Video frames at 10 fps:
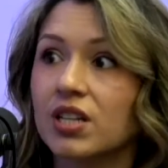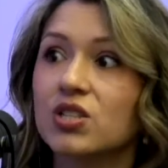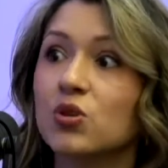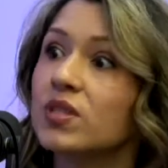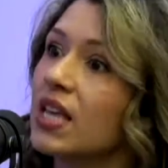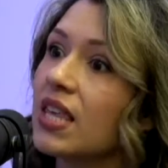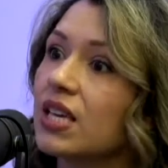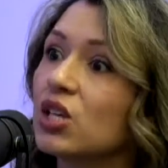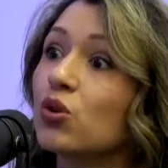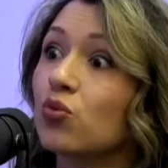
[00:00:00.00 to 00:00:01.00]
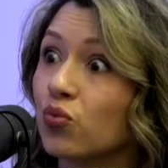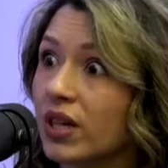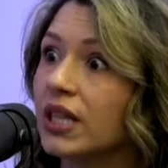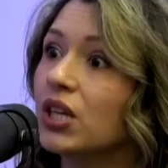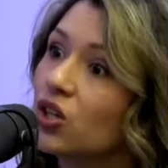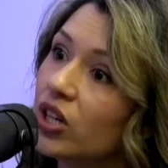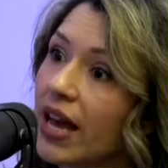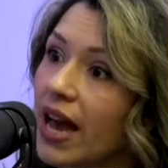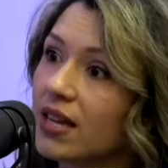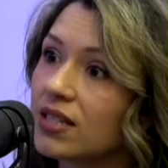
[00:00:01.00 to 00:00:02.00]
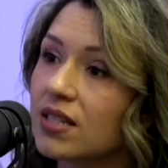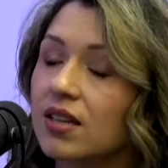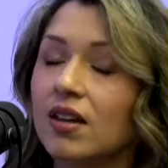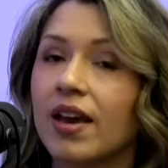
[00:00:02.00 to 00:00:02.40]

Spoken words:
it is you say that you're really good at.